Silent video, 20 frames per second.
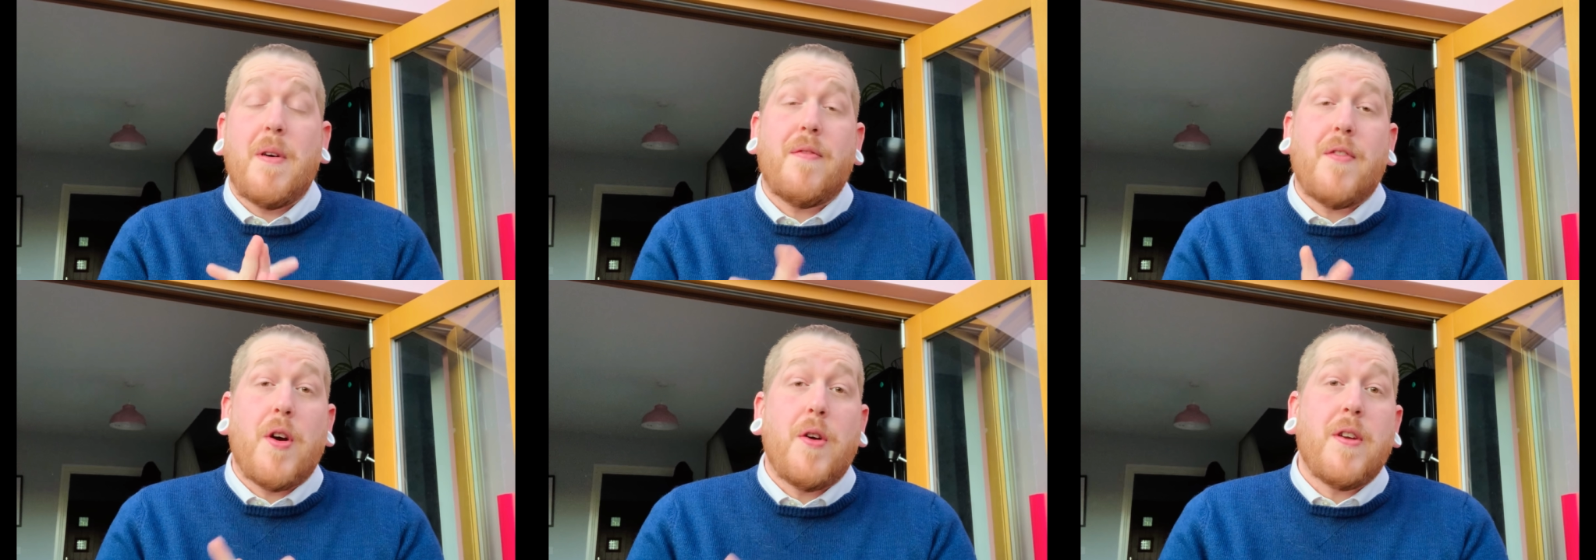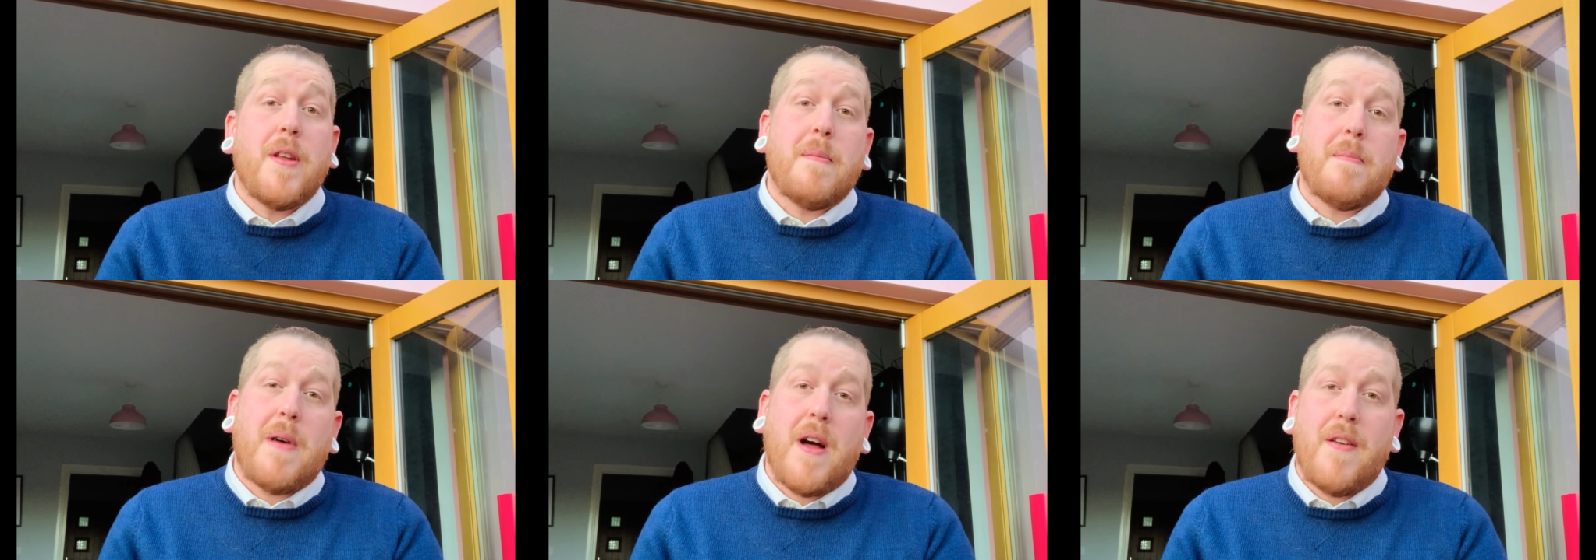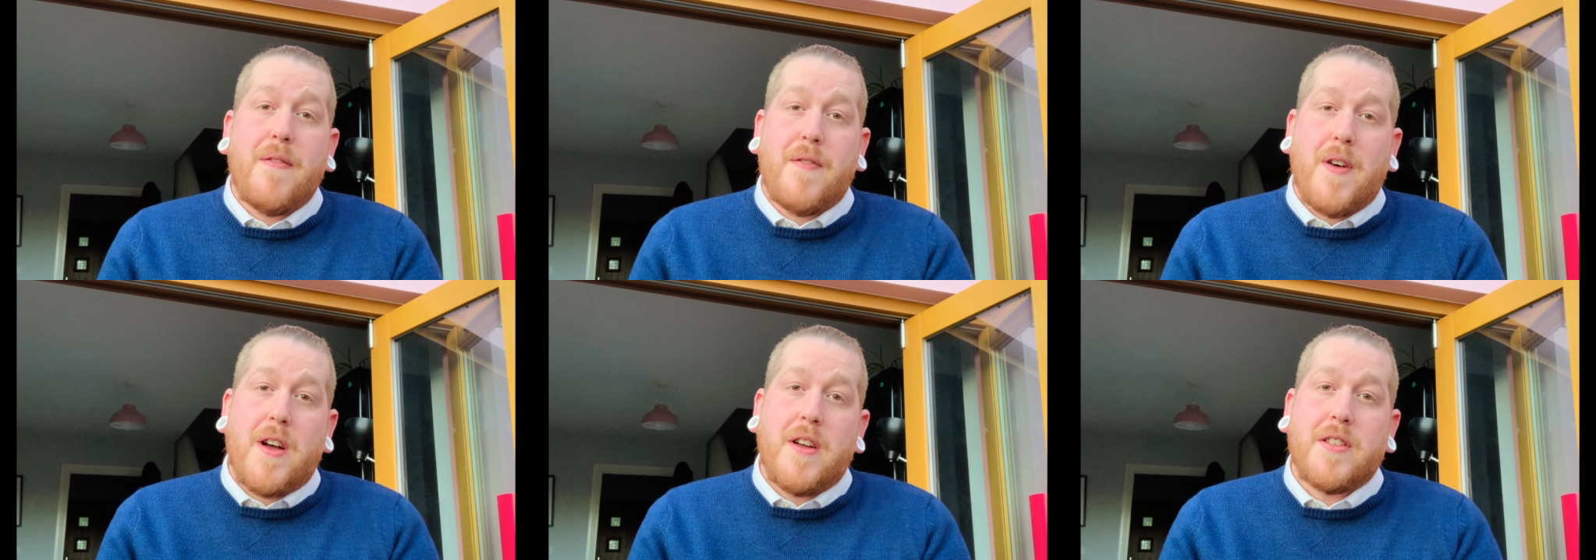of owning my
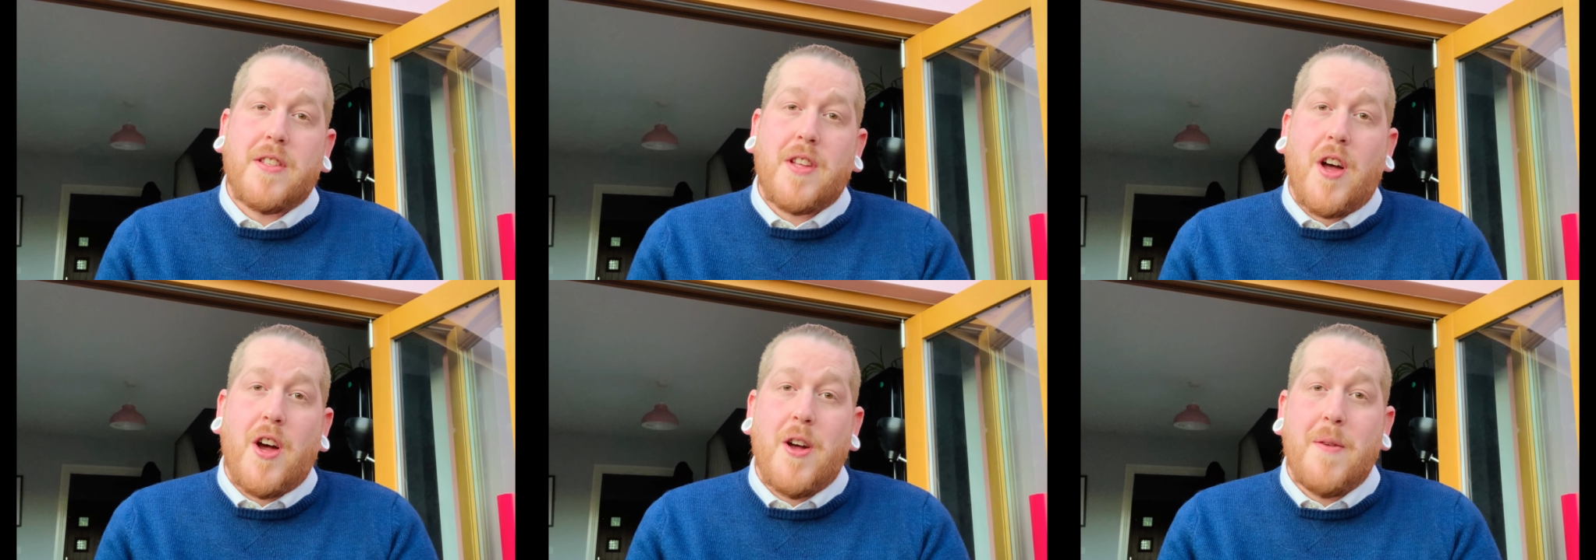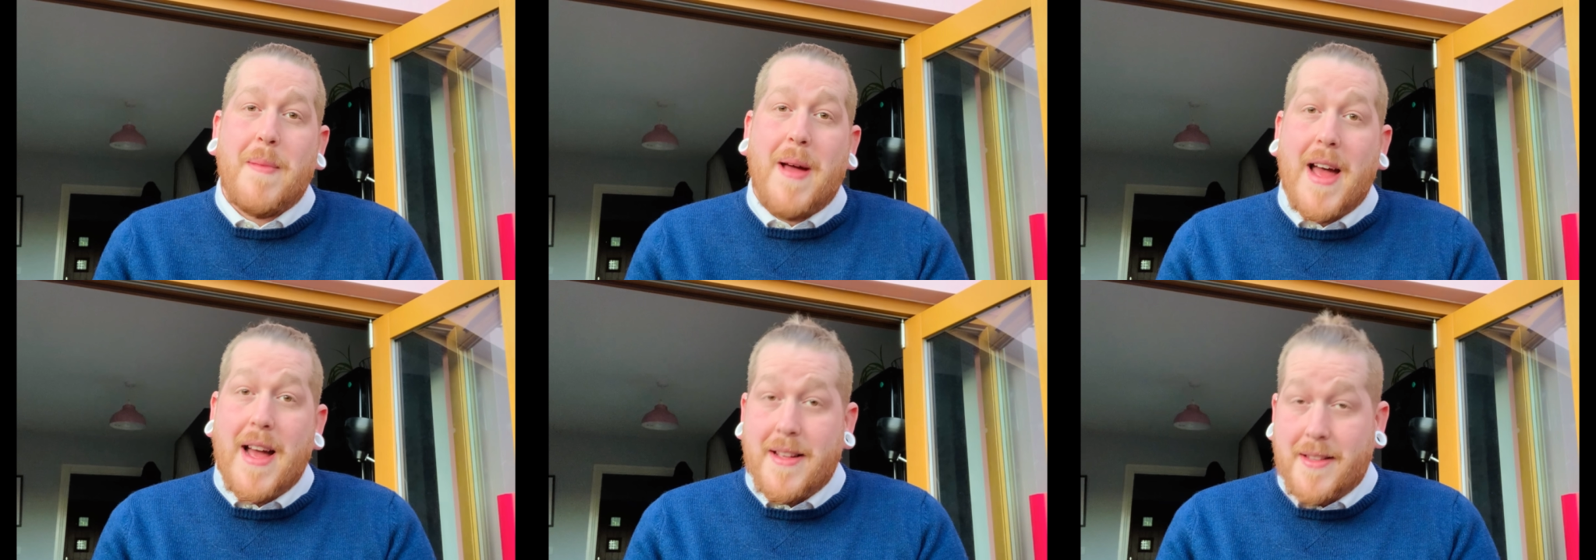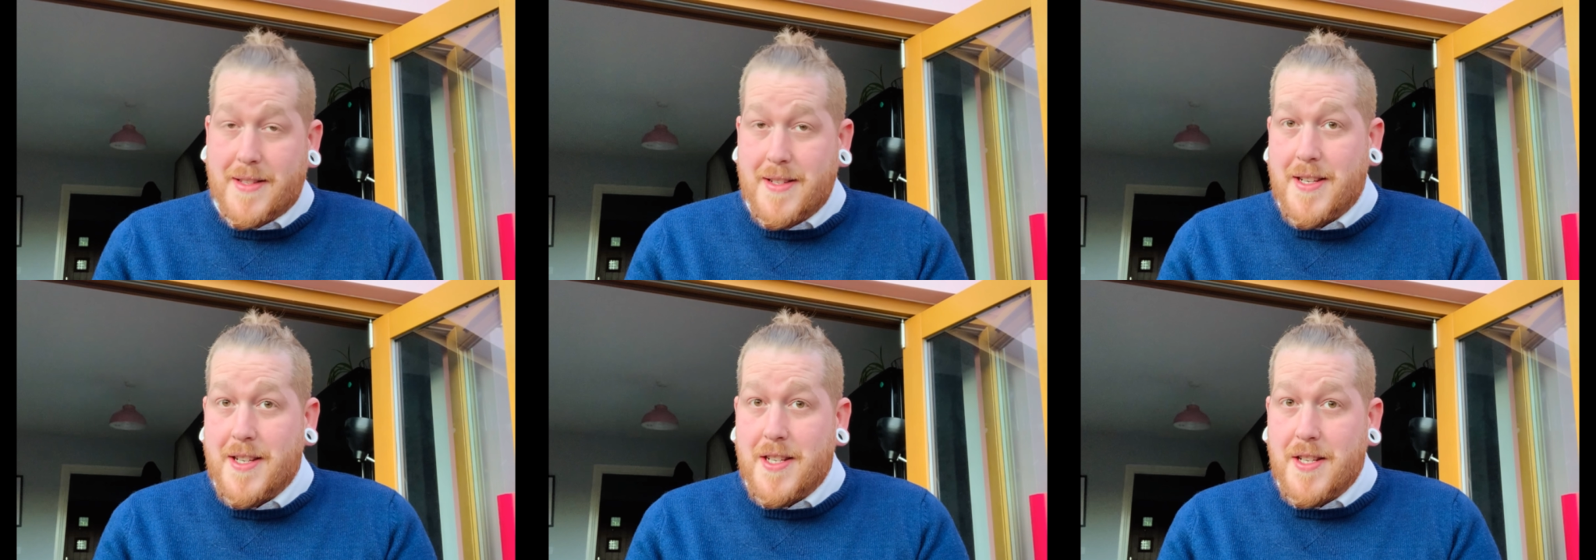first home
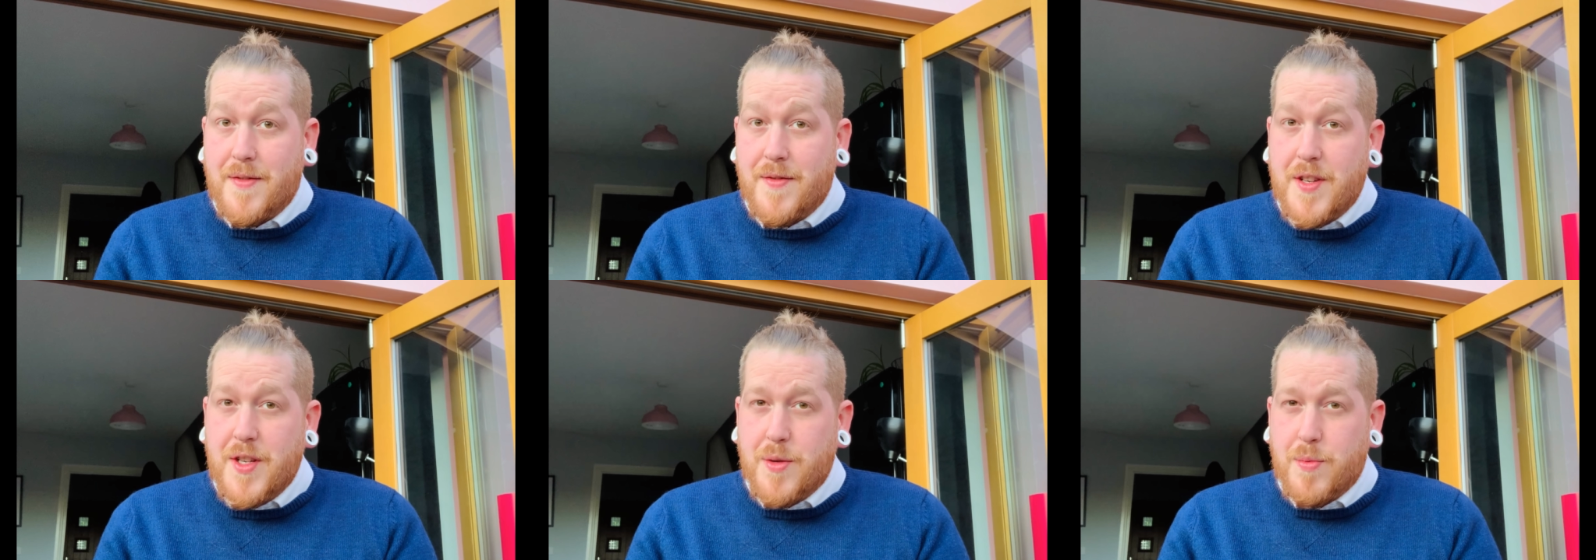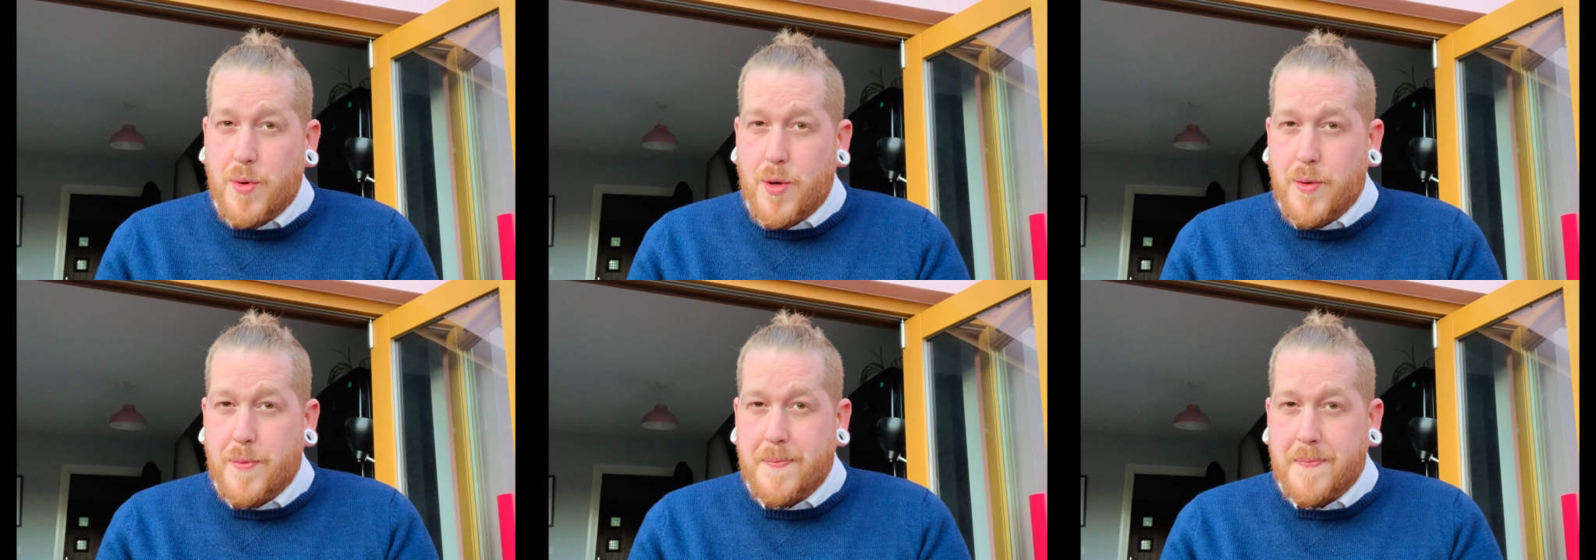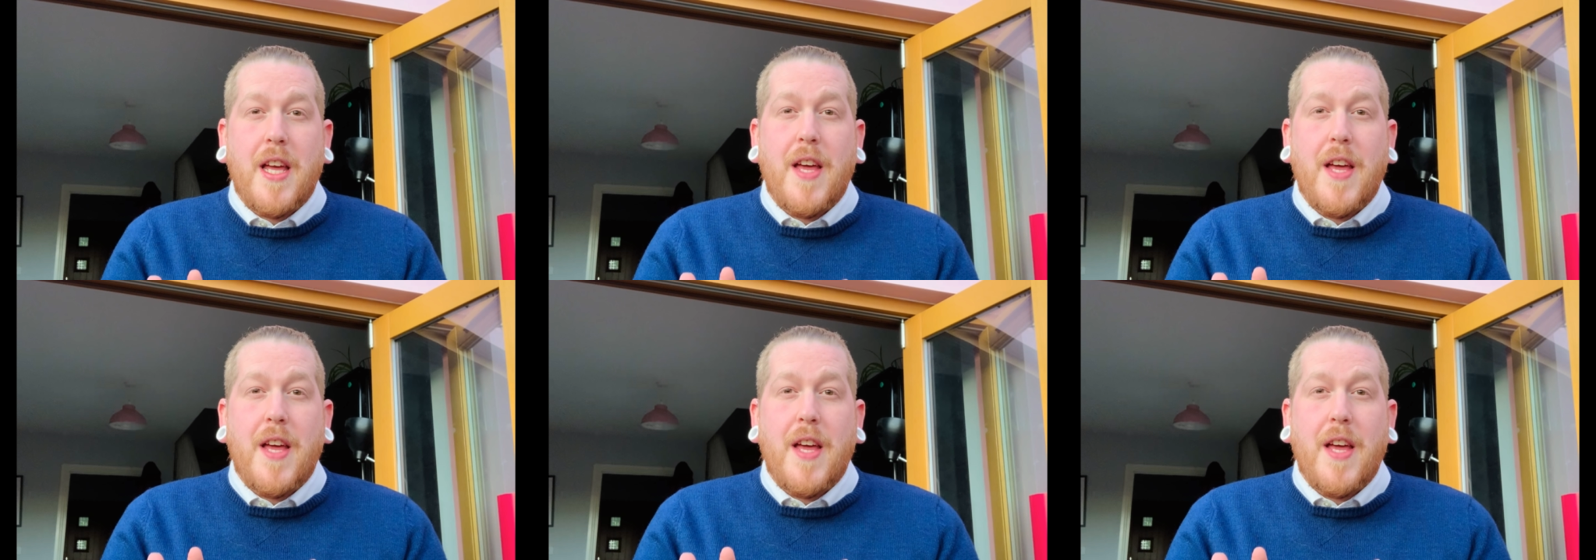as an individual.